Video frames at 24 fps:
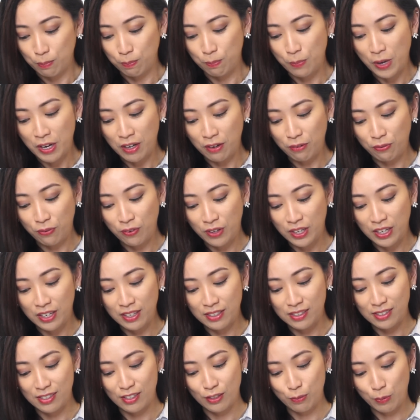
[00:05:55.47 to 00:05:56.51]

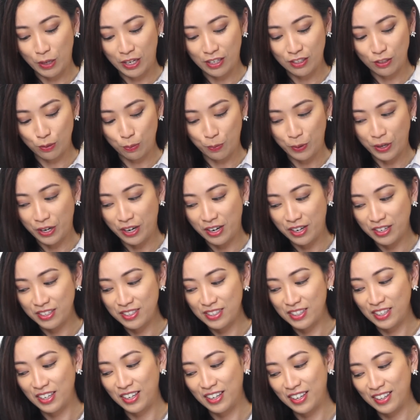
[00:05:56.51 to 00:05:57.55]
Benefit,
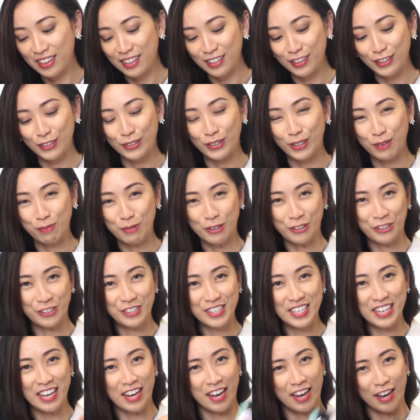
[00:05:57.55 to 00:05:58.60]
Smashbox, and the Laura
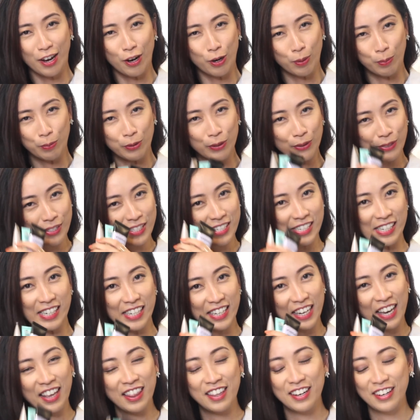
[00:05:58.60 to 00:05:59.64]
Mercier almost
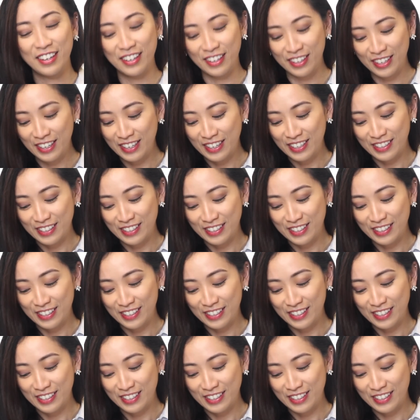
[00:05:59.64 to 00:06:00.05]
together